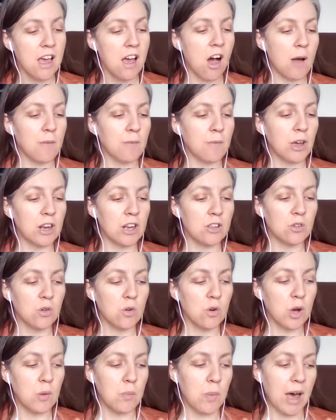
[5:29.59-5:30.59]
I'm going to
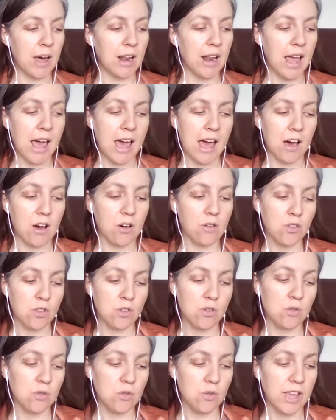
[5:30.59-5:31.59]
talk about how
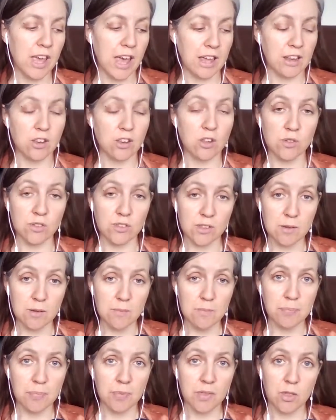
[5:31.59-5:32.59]
you can use them,
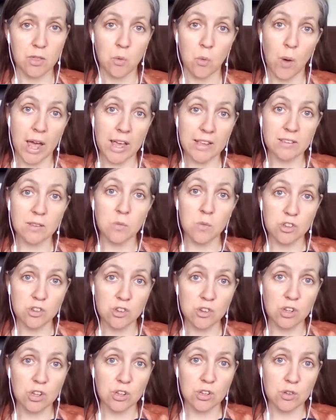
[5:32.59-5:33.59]
the ways in which
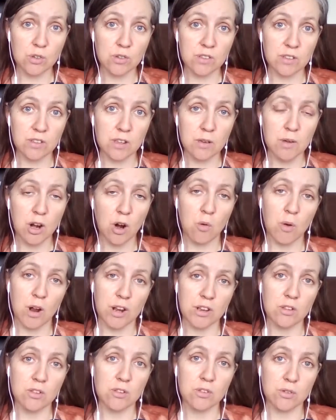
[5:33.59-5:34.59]
you can use them, and I'll run
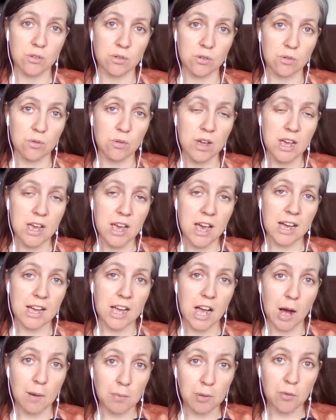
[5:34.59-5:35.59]
you through a
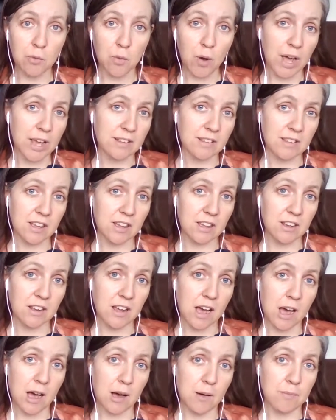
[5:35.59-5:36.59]
couple of ways that
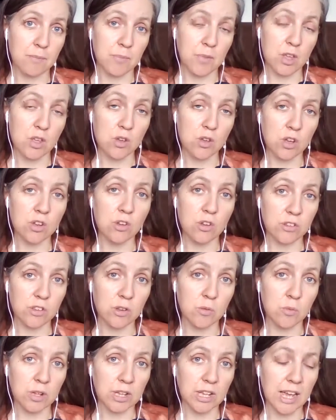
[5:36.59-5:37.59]
that you can use
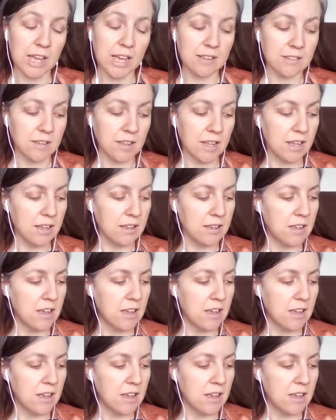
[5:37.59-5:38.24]
them really easily.